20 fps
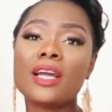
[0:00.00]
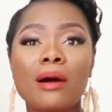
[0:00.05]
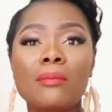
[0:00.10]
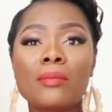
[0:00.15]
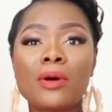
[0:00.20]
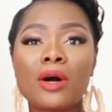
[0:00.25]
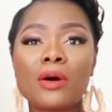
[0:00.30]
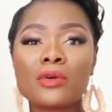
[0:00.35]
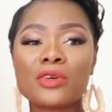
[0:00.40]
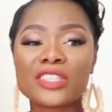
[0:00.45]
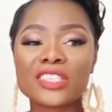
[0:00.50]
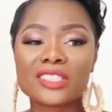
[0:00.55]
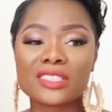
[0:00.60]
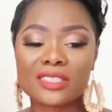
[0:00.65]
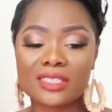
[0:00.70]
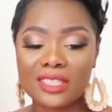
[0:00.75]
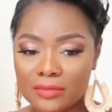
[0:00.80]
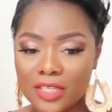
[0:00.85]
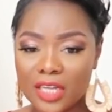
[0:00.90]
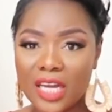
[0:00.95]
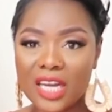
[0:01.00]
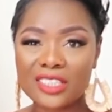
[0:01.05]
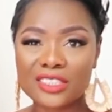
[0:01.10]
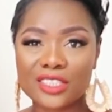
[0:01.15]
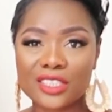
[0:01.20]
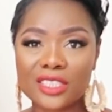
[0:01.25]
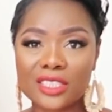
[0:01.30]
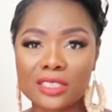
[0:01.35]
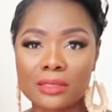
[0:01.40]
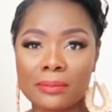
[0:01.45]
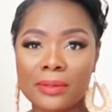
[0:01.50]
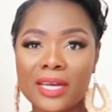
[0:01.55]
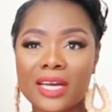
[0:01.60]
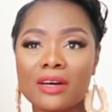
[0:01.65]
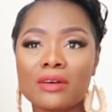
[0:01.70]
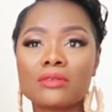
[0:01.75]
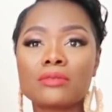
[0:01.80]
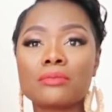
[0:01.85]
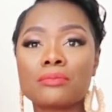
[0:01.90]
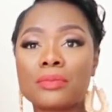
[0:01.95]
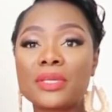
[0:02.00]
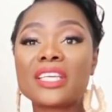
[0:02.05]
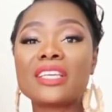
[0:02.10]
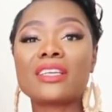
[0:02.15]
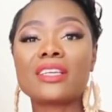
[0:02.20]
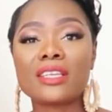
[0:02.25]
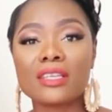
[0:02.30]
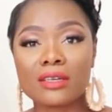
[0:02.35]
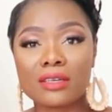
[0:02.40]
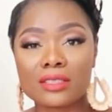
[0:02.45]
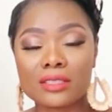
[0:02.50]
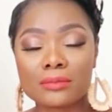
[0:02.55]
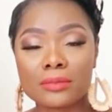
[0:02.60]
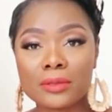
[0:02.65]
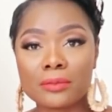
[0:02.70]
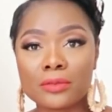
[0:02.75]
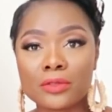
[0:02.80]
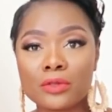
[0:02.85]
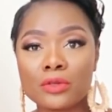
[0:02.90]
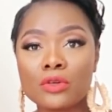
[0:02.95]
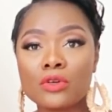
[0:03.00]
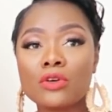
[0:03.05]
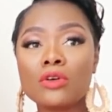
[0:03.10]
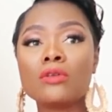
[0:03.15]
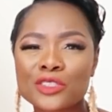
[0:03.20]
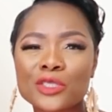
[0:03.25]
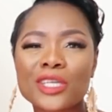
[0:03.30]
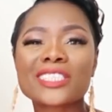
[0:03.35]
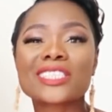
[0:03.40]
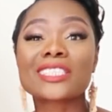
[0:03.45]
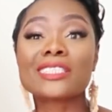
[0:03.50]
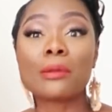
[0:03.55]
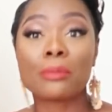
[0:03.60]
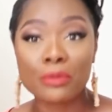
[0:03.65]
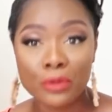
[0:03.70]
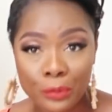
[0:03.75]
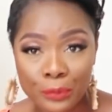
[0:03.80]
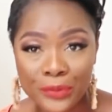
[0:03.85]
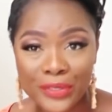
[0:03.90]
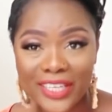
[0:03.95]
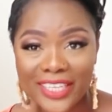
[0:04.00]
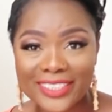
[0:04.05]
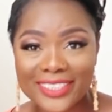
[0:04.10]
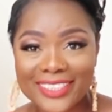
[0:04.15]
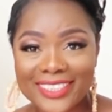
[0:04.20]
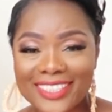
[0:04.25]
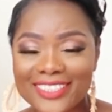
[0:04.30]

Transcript: I'm always conscious about being other people's home, dressing appropriate.